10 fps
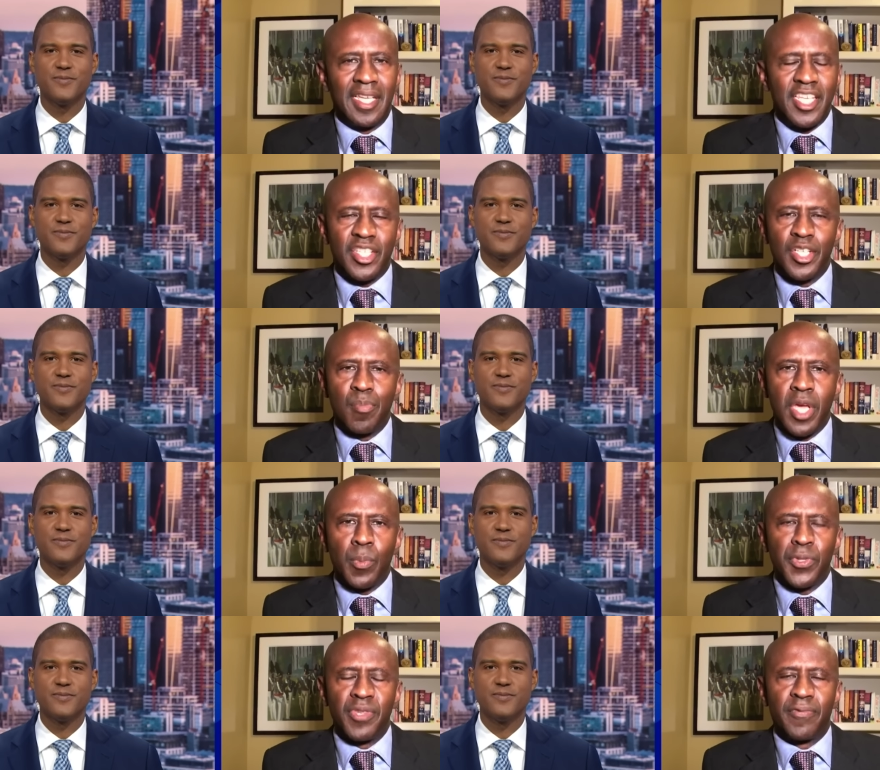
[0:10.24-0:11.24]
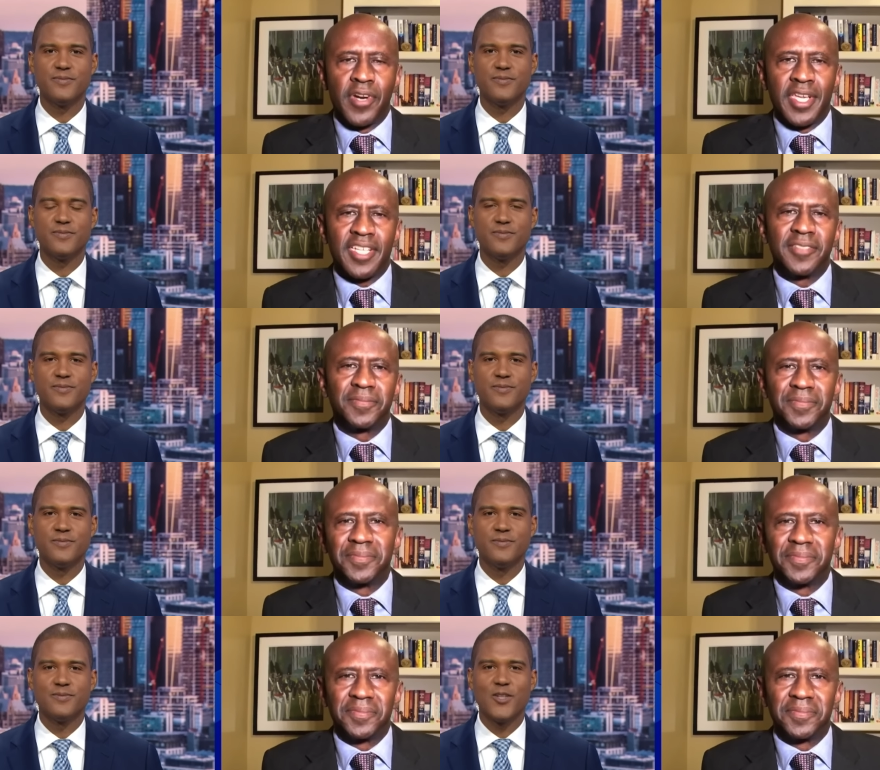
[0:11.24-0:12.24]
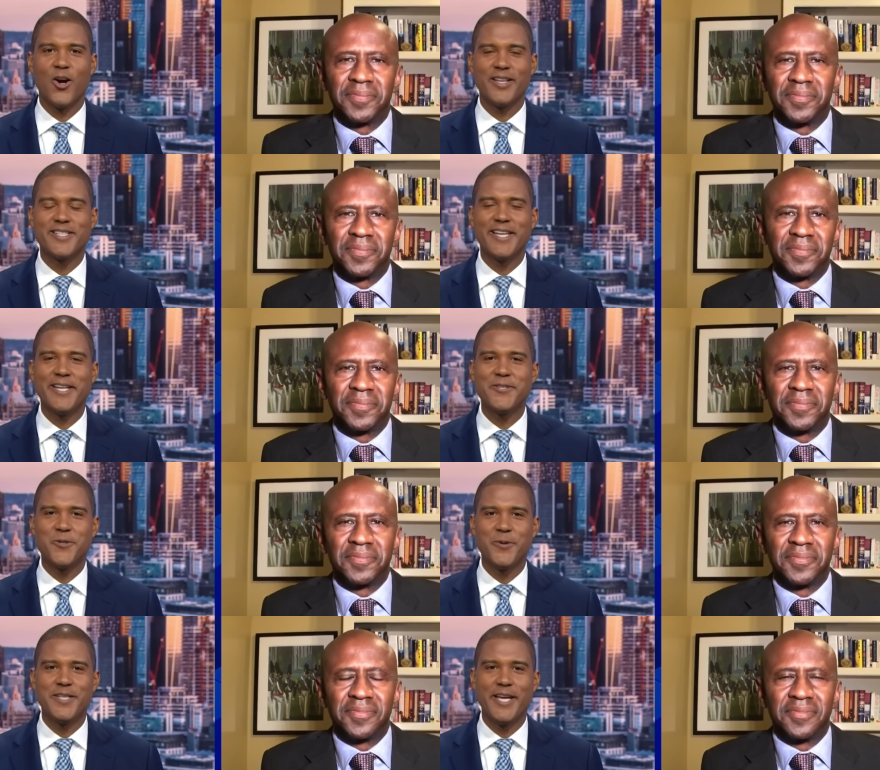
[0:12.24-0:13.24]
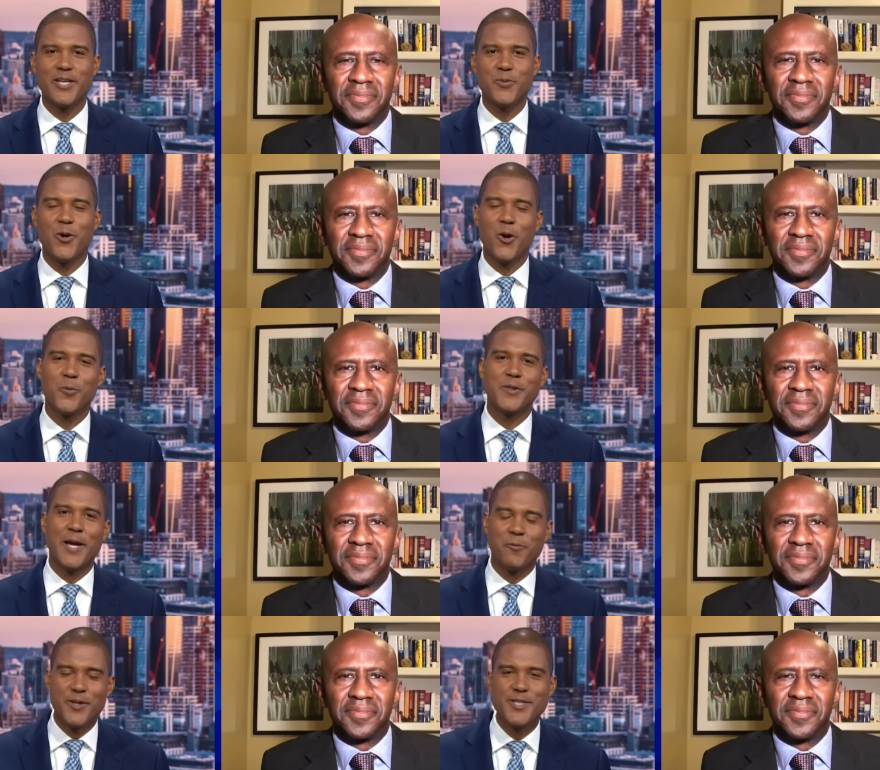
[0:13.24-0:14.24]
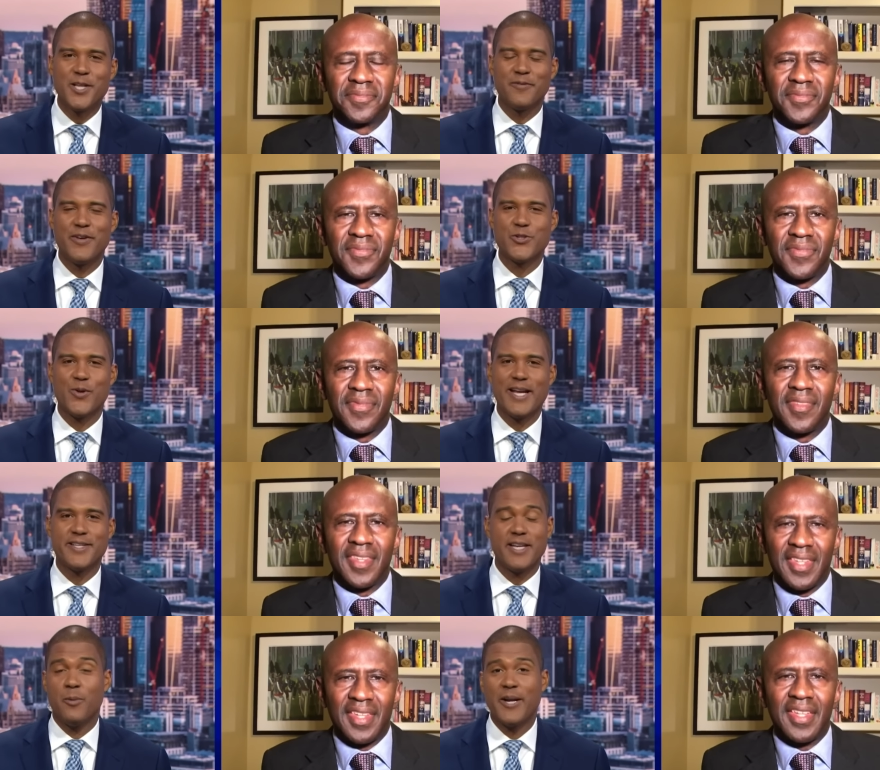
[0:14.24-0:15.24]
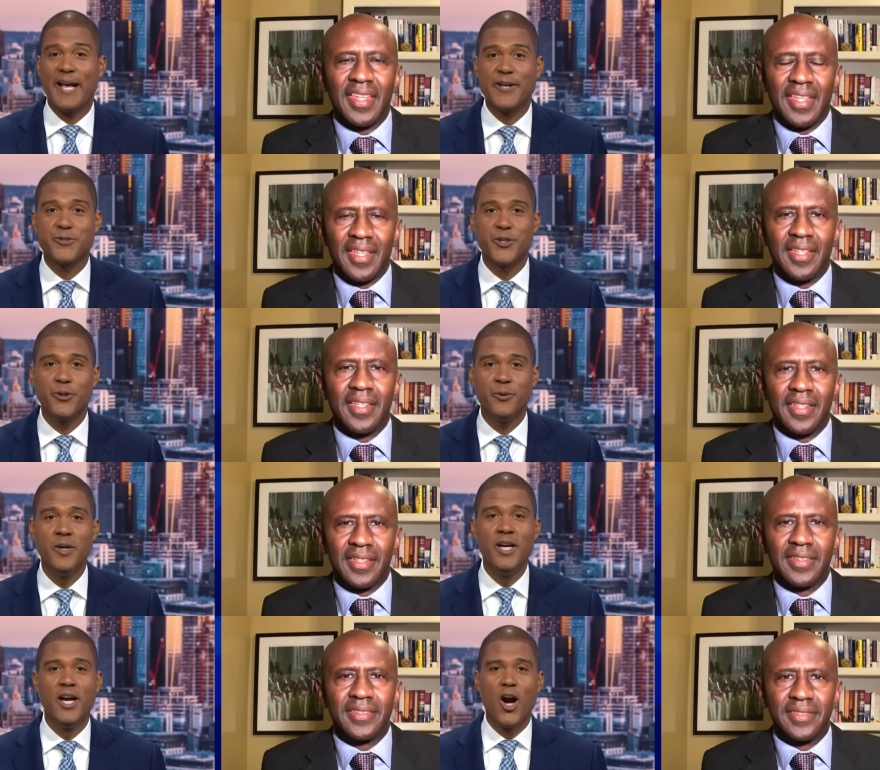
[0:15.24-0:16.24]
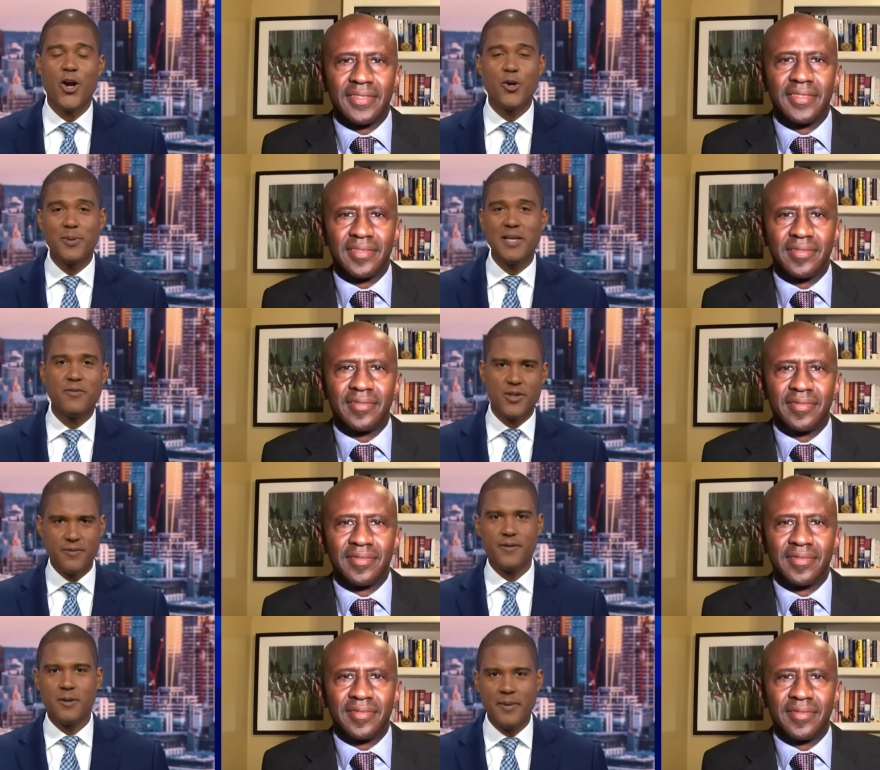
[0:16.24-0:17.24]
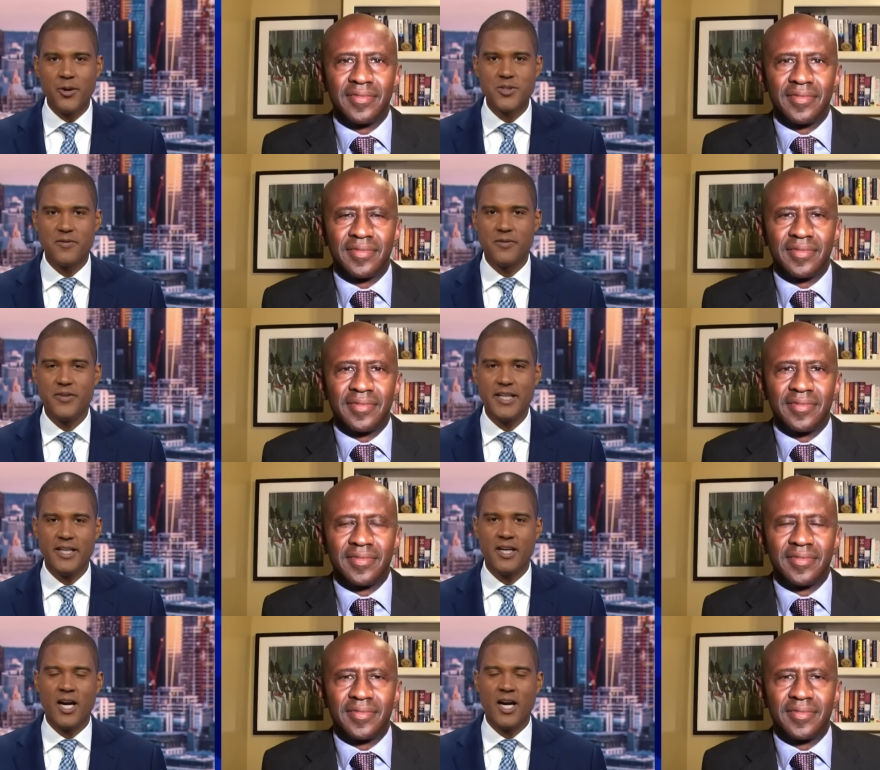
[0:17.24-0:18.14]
Speaker 1: It's good to be up with you, Frank.
Speaker 2: All right, let's get into it, Degas. We heard what that retail investor had to say. I want to ask you, are you a believer in the fundamentals of NVIDIA?